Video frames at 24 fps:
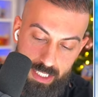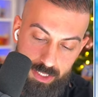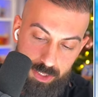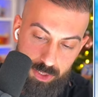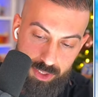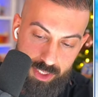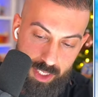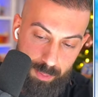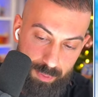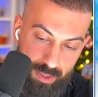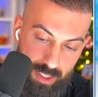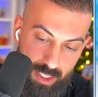
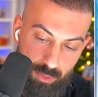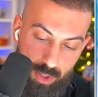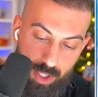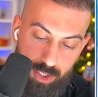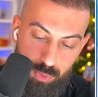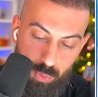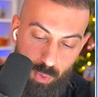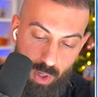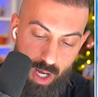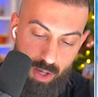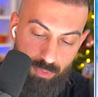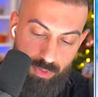So it's typically
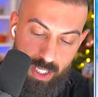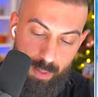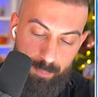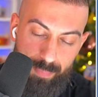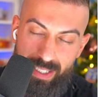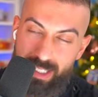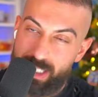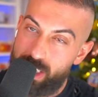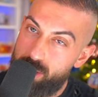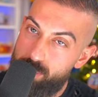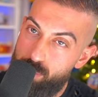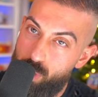around 12. Can
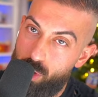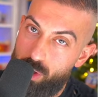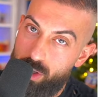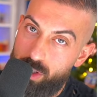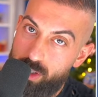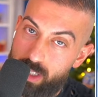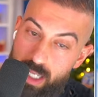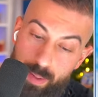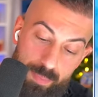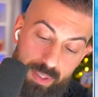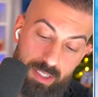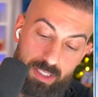be a little
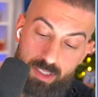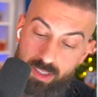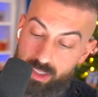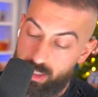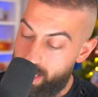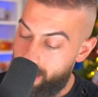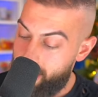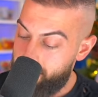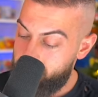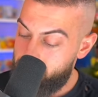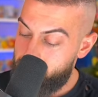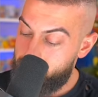more. Can be a little
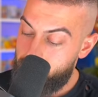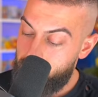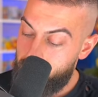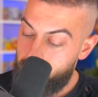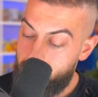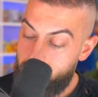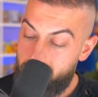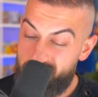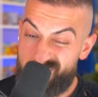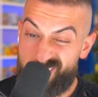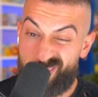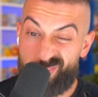less.
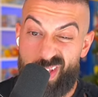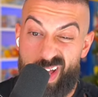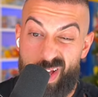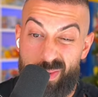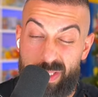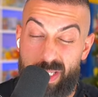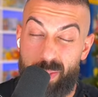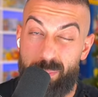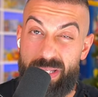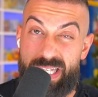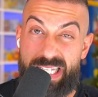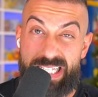
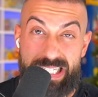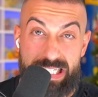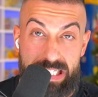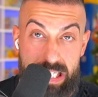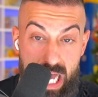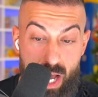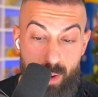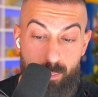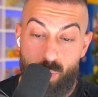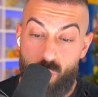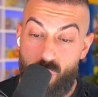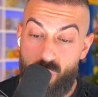Sometimes can be a
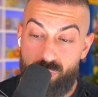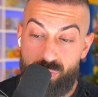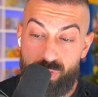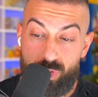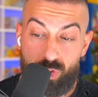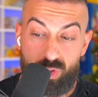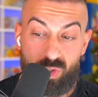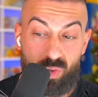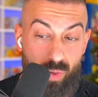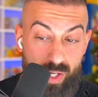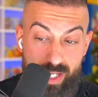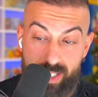lot more if
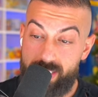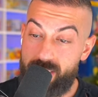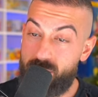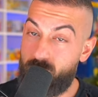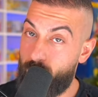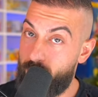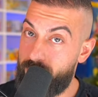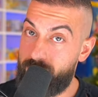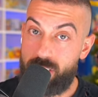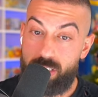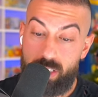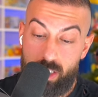you're crazy,
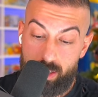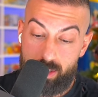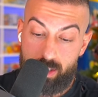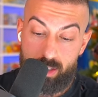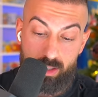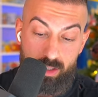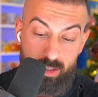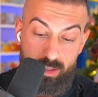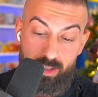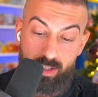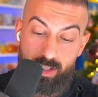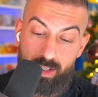crazy
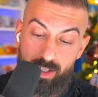lucky.